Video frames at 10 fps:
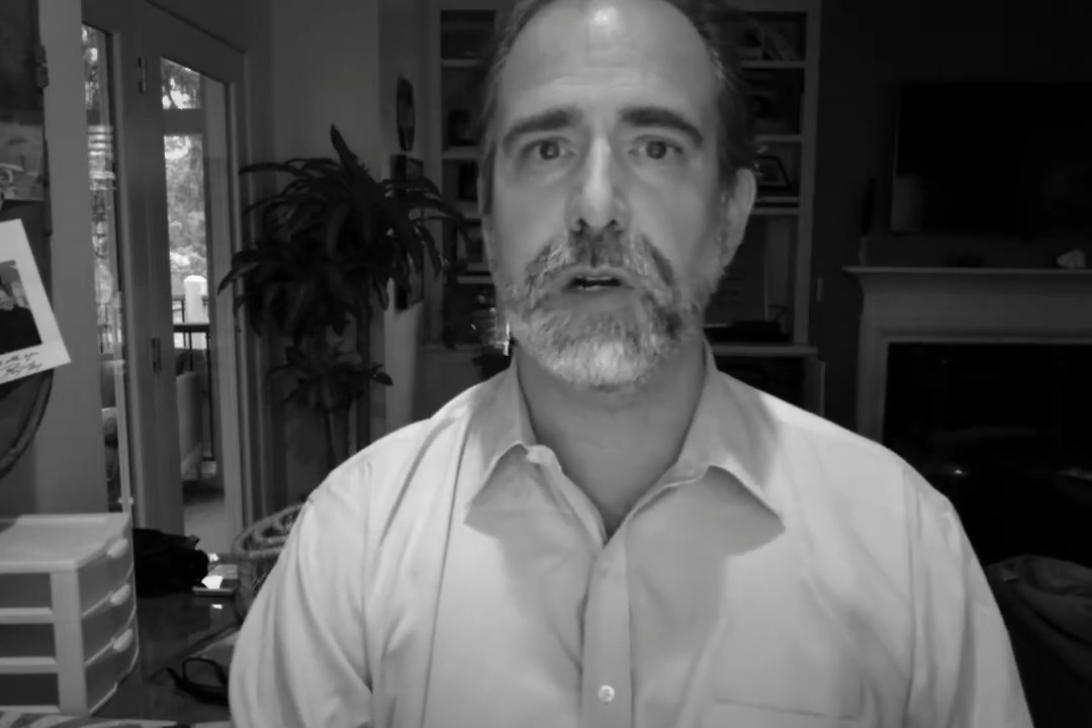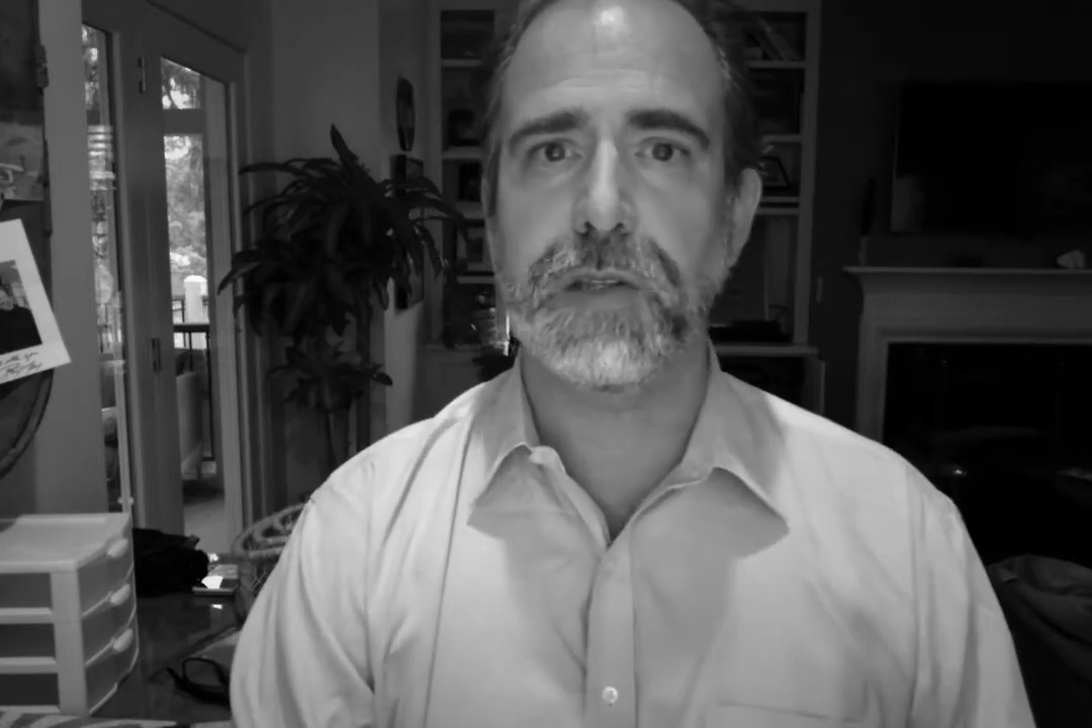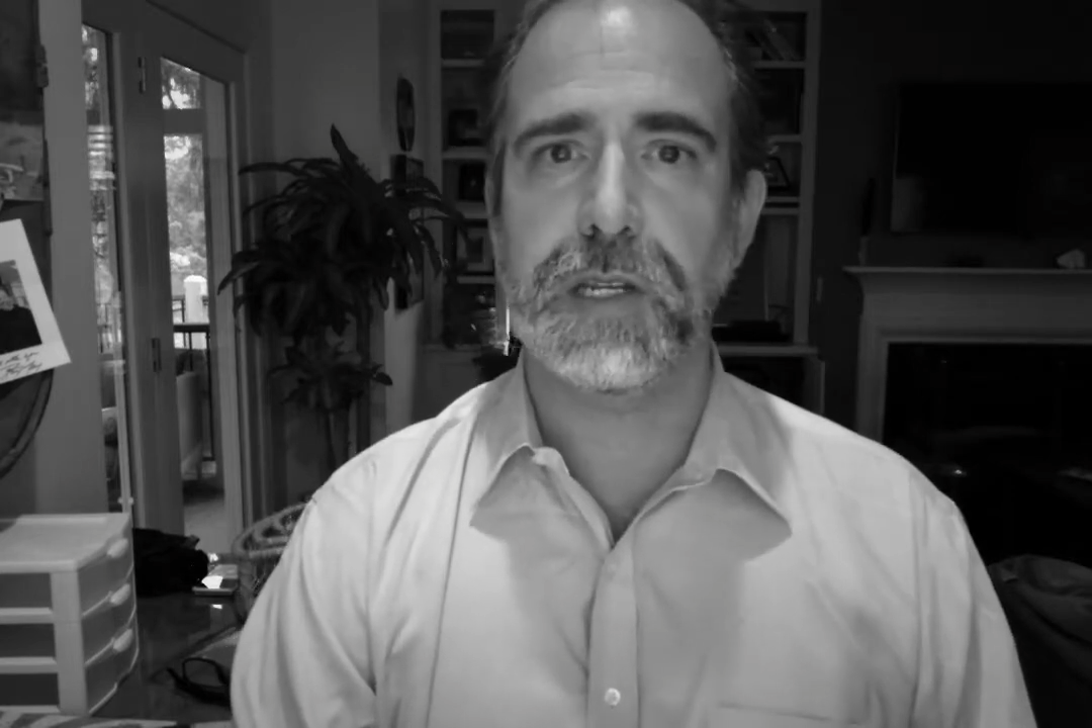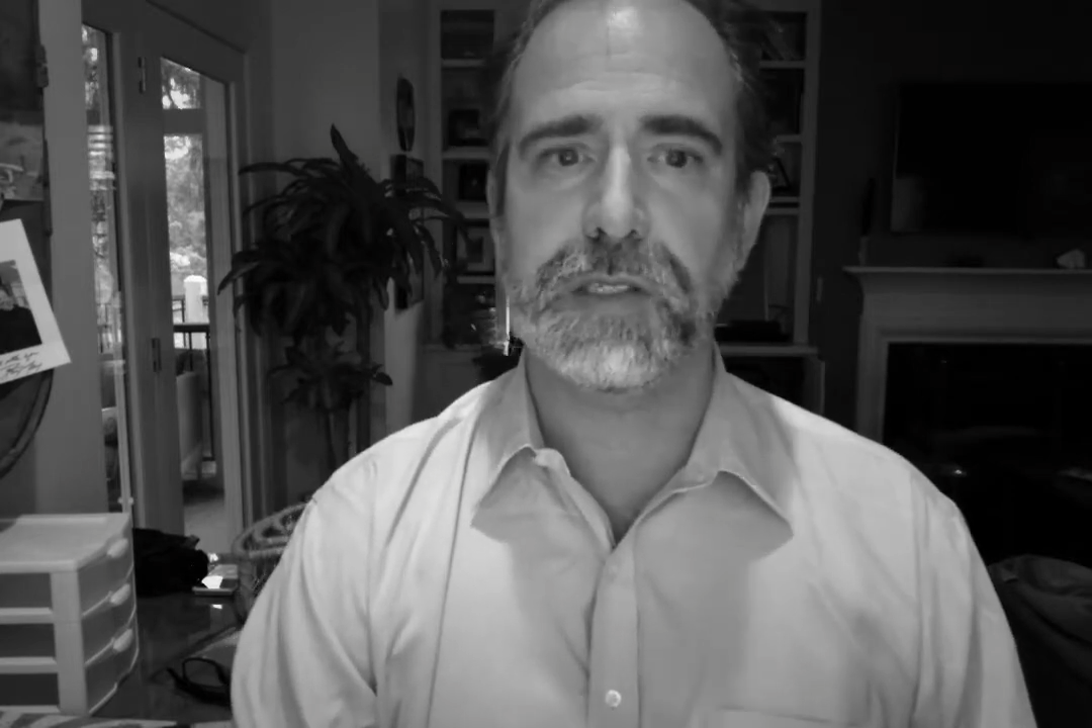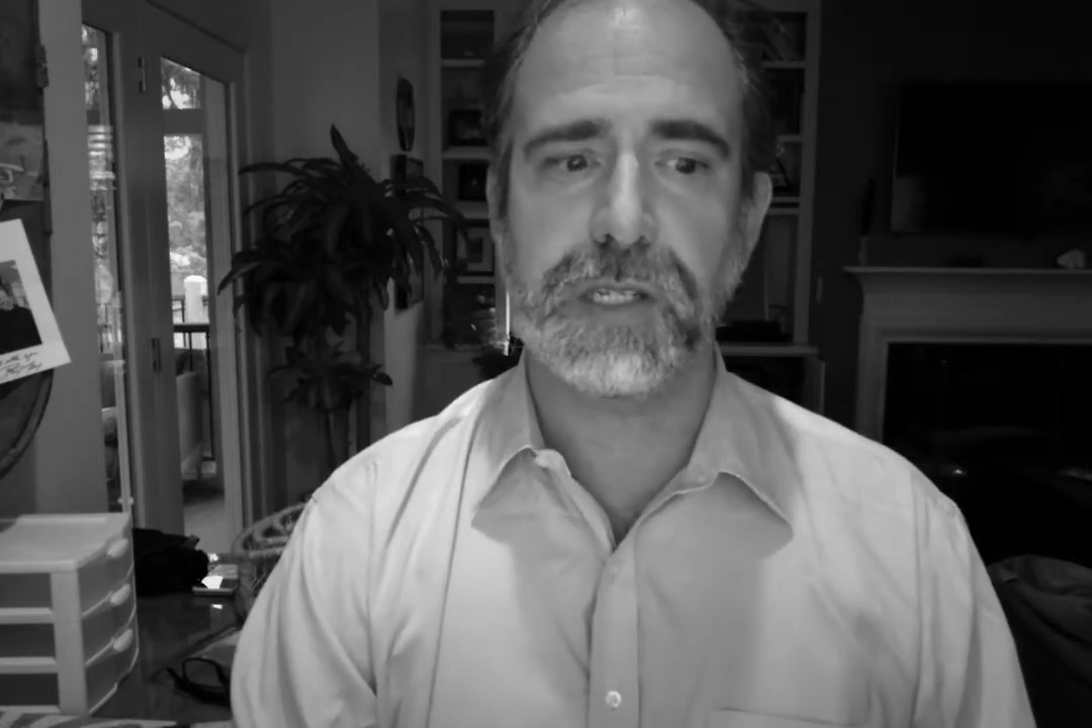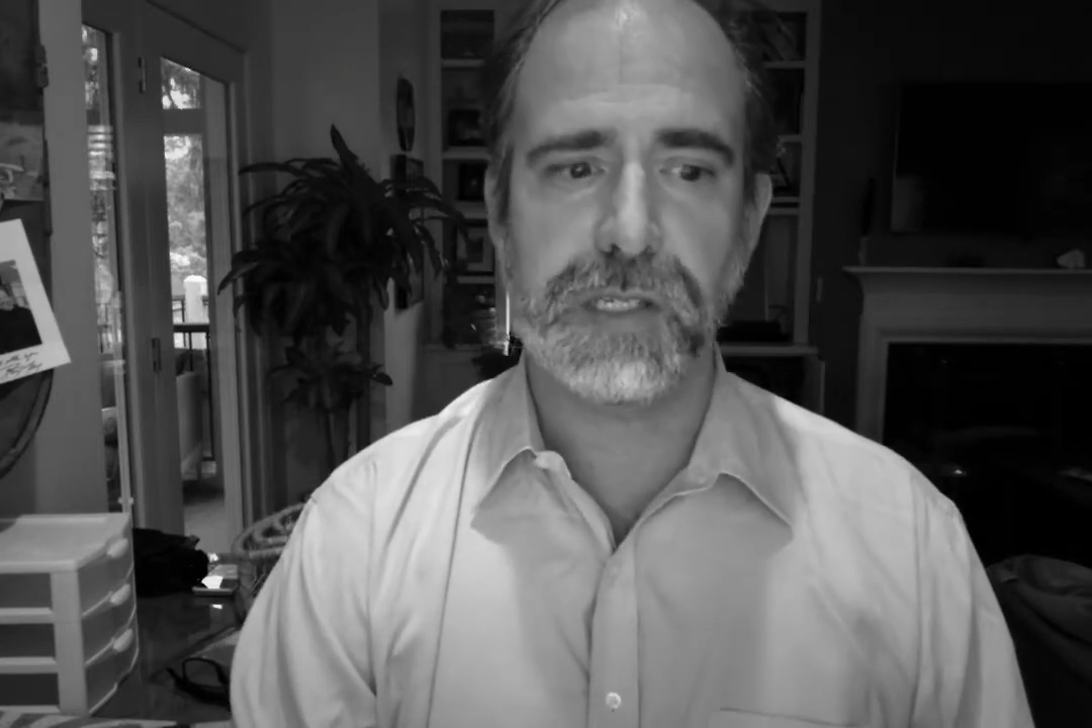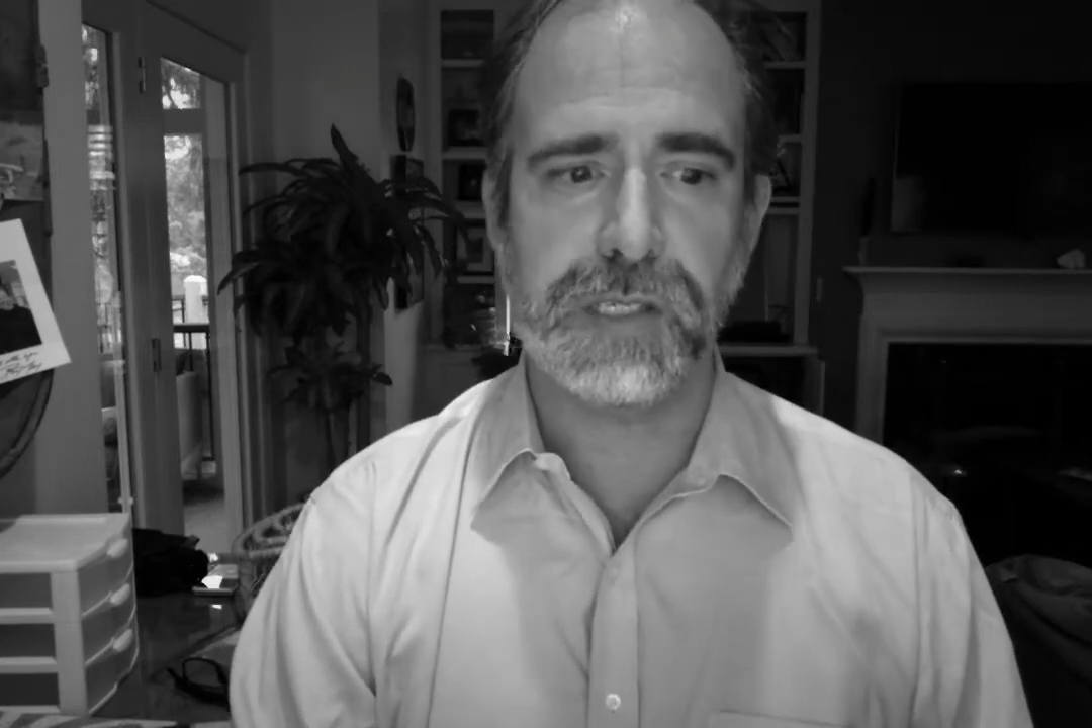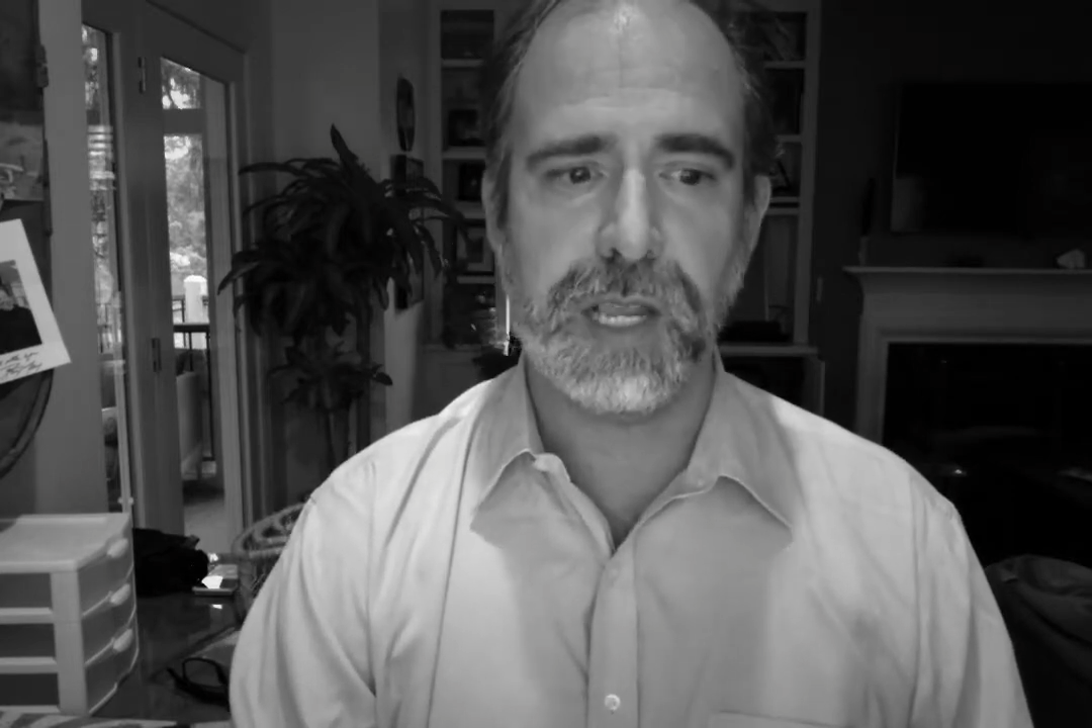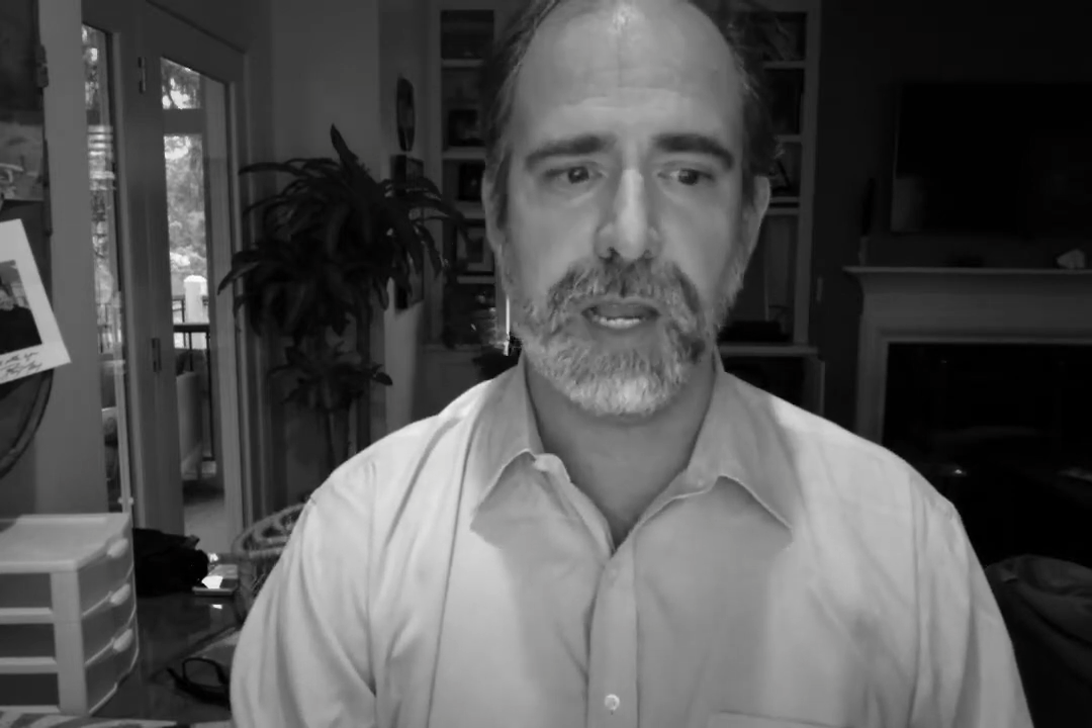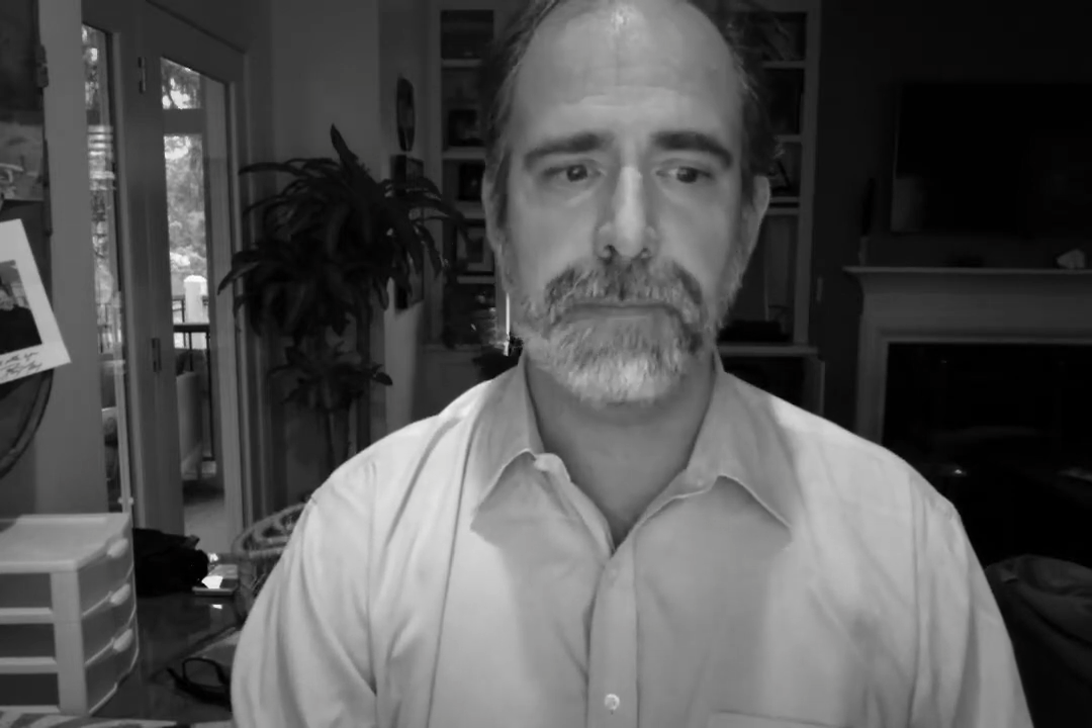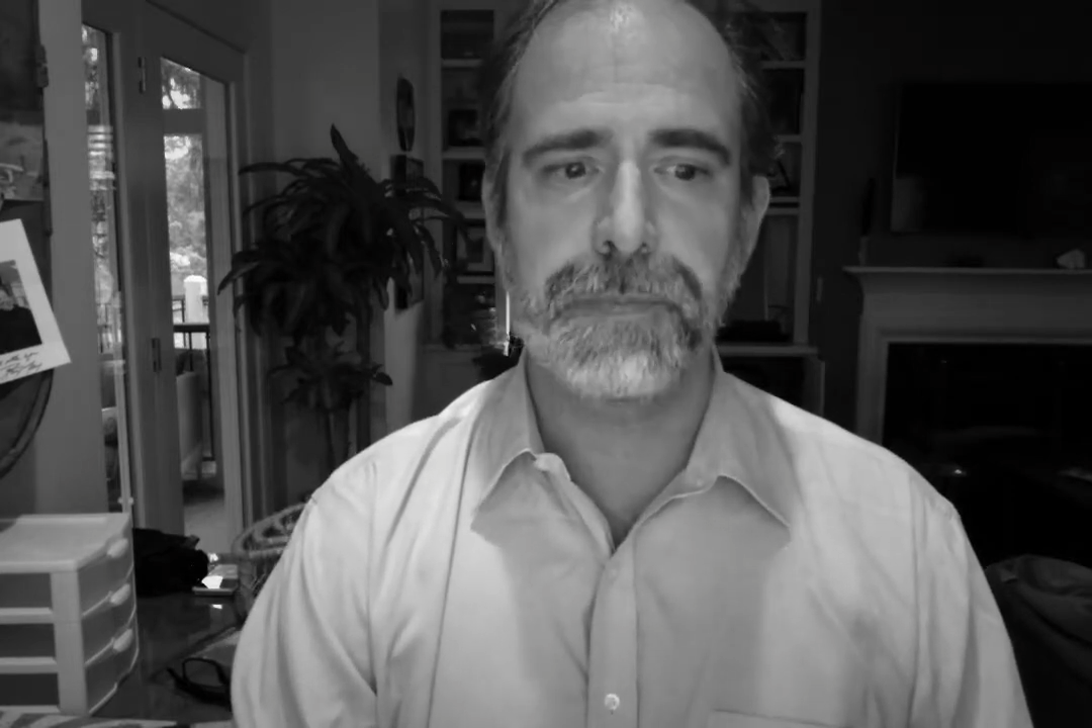this, he said,